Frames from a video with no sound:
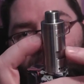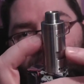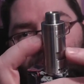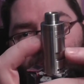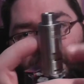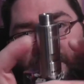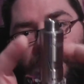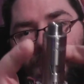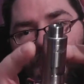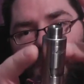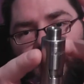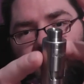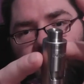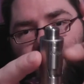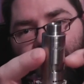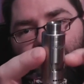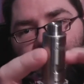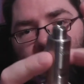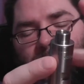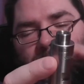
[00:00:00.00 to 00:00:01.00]
You can't
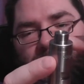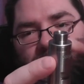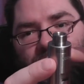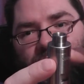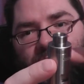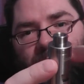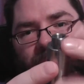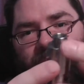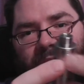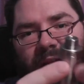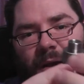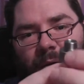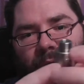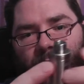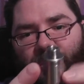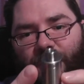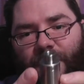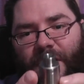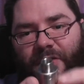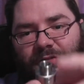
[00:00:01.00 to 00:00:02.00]
strip the chimney out
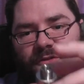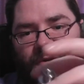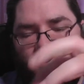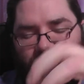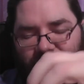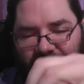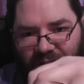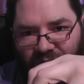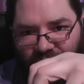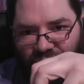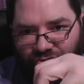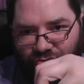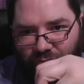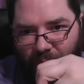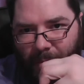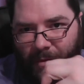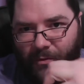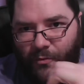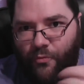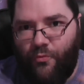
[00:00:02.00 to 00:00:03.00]
and all that sort of thing to
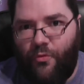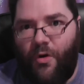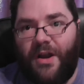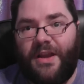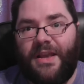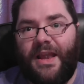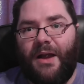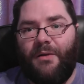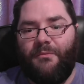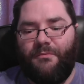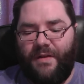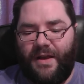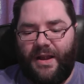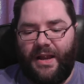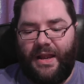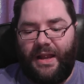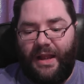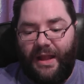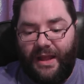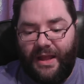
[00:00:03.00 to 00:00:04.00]
strip it right down for
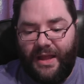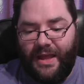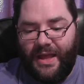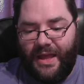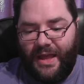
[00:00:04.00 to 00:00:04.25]
cleaning.